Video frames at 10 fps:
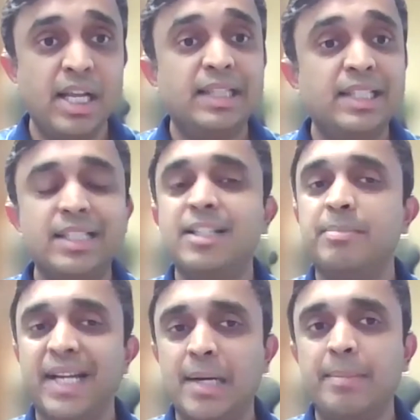This is
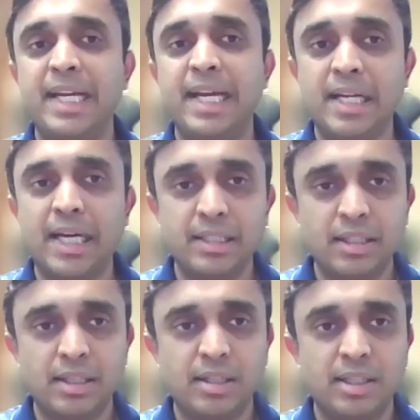becoming
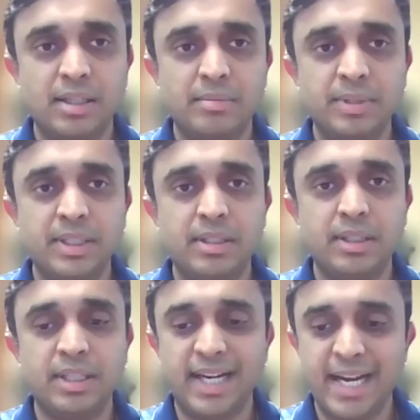another
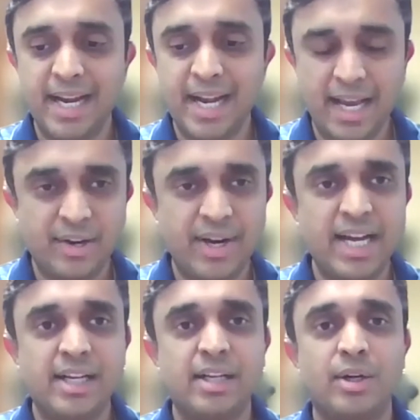gray
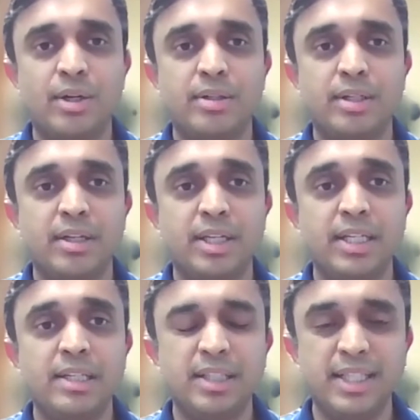area or
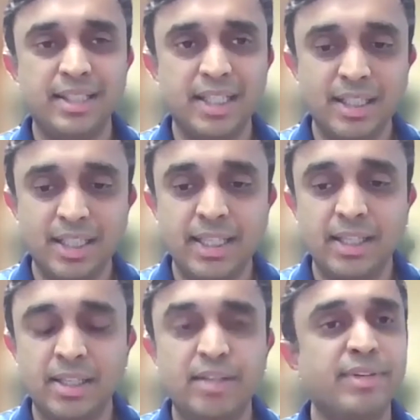increasingly
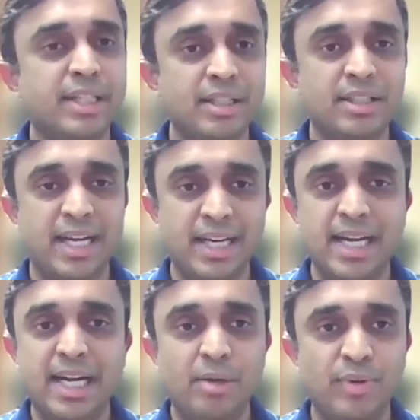difficult
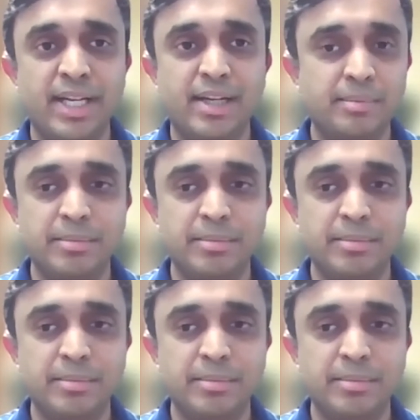area where